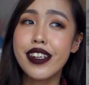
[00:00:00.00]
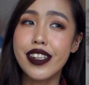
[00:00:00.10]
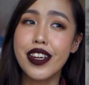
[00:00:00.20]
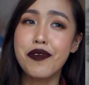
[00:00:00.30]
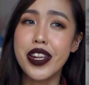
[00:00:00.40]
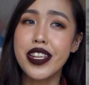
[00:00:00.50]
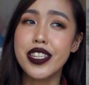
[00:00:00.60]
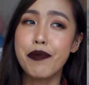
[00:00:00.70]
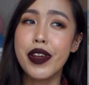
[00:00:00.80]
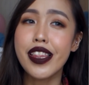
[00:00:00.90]
cliff, and it's
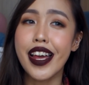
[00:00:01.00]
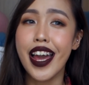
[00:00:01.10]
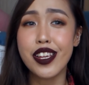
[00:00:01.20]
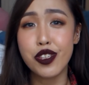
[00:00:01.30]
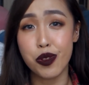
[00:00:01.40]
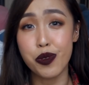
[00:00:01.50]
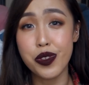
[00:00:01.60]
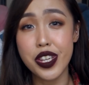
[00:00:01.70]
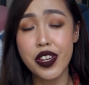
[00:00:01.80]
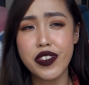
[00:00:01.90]
a bit like
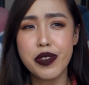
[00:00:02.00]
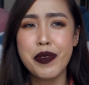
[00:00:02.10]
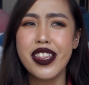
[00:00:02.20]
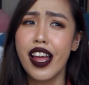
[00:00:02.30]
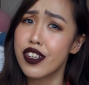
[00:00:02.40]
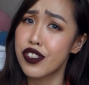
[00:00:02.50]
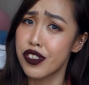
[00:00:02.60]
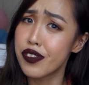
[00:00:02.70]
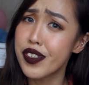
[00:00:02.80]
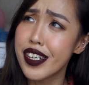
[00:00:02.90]
exclusive. It's a bit
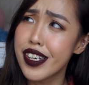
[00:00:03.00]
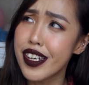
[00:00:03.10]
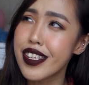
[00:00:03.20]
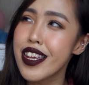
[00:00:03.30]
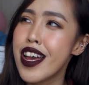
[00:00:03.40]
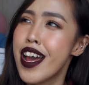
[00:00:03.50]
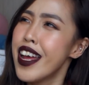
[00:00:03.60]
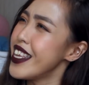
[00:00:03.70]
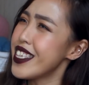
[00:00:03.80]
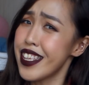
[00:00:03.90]
luxurious.
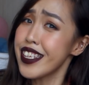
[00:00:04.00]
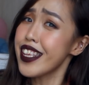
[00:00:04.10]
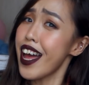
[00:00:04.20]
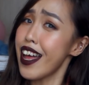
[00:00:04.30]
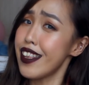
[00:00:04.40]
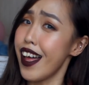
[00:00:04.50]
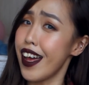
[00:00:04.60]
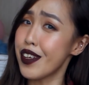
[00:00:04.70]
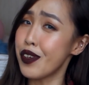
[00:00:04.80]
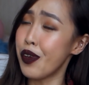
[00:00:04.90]
There's the thing that I like, you